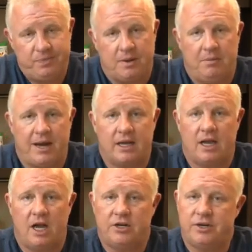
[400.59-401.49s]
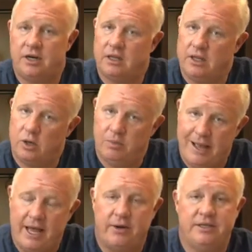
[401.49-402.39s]
Mitochondria are the little
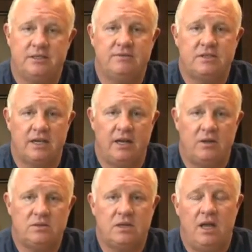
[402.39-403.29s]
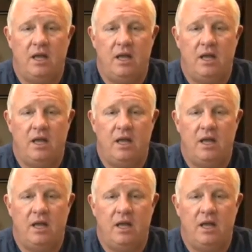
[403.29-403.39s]
batteries of cells,